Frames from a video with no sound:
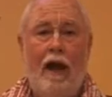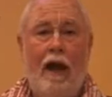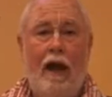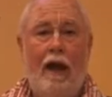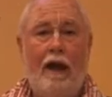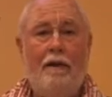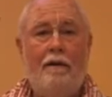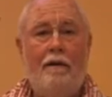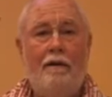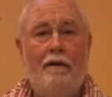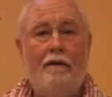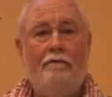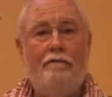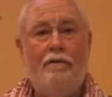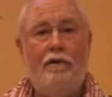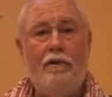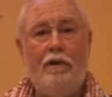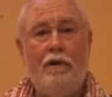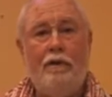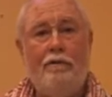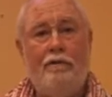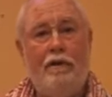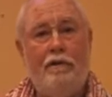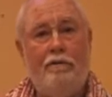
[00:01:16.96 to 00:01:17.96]
And if
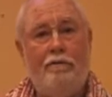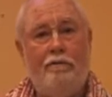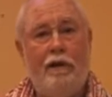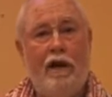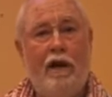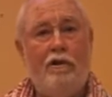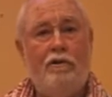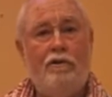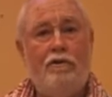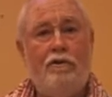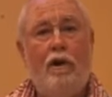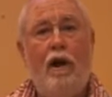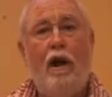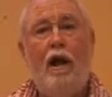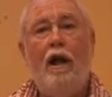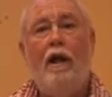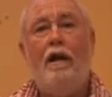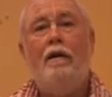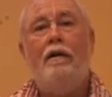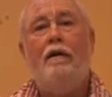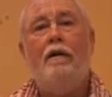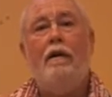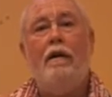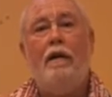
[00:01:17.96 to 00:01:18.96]
you give it a fair
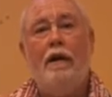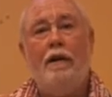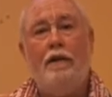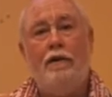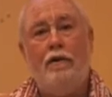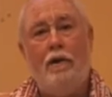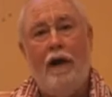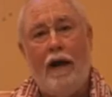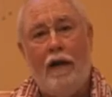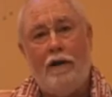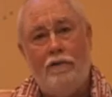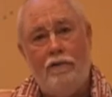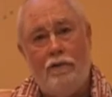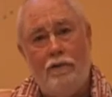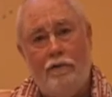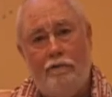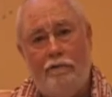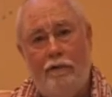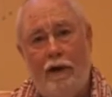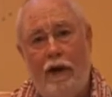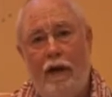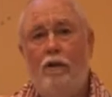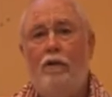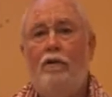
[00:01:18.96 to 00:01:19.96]
try, and you actually
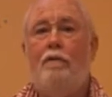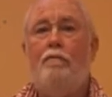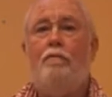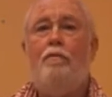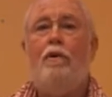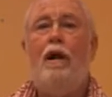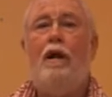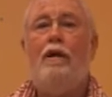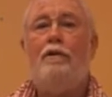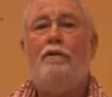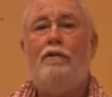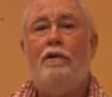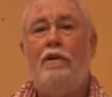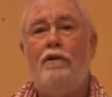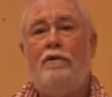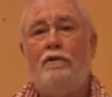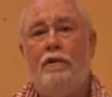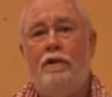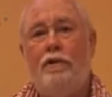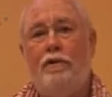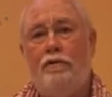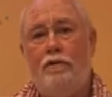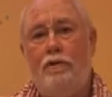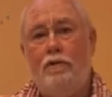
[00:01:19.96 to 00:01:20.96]
follow the
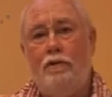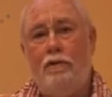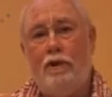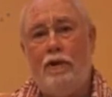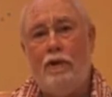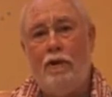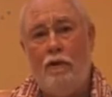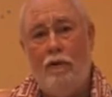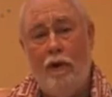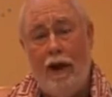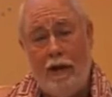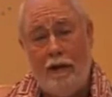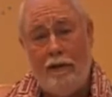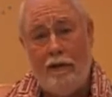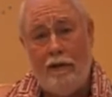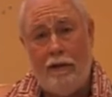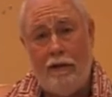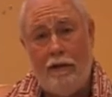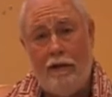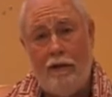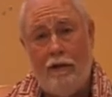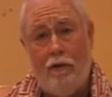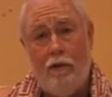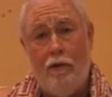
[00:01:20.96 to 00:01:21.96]
process, and you do it
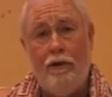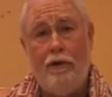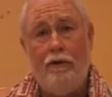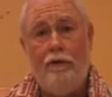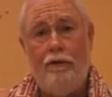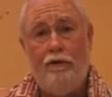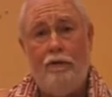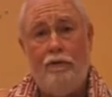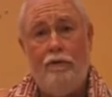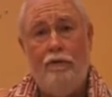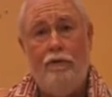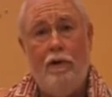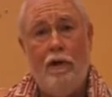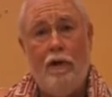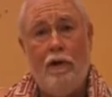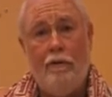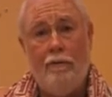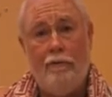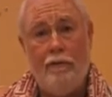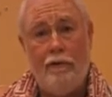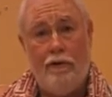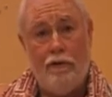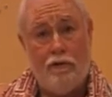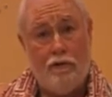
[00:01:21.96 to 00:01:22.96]
correctly according to
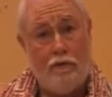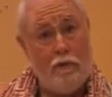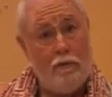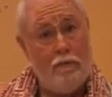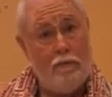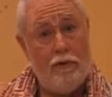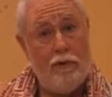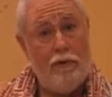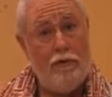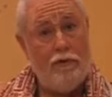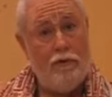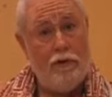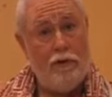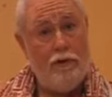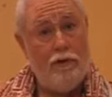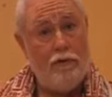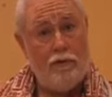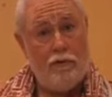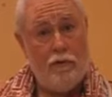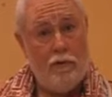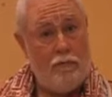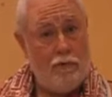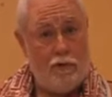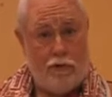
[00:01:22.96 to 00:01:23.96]
the descriptions in
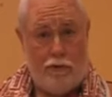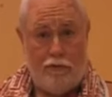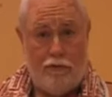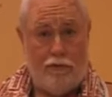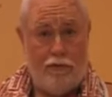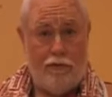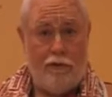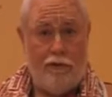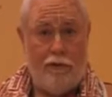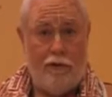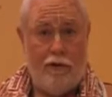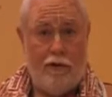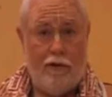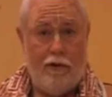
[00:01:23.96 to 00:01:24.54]
the scriptures.